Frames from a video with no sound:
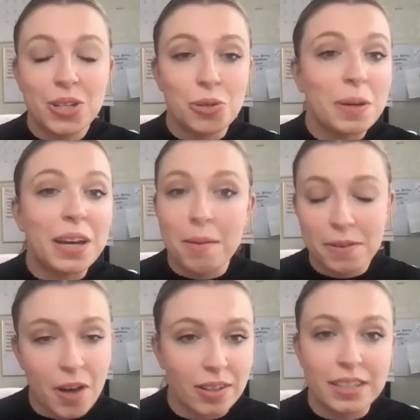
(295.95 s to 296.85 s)
to become
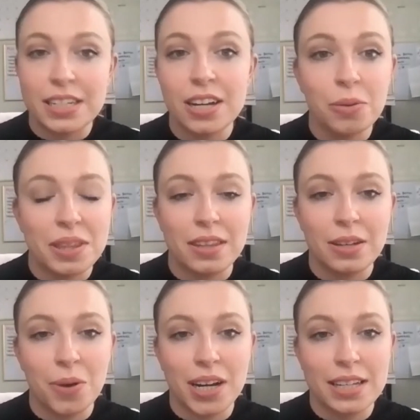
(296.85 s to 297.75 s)
a volunteer within
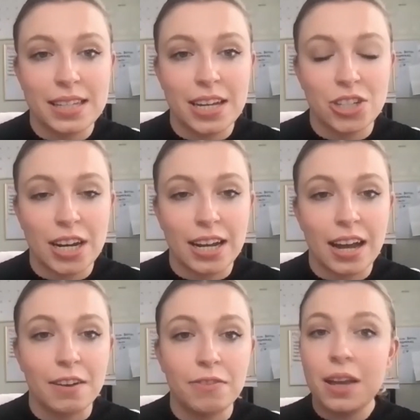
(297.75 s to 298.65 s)
the organization and
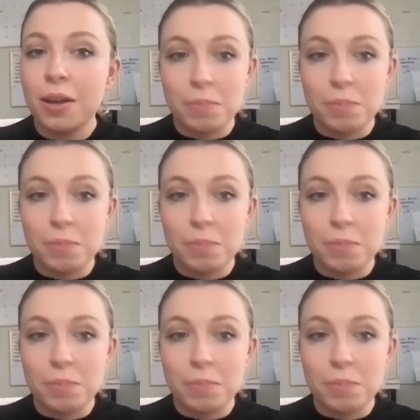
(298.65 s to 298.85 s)
kind of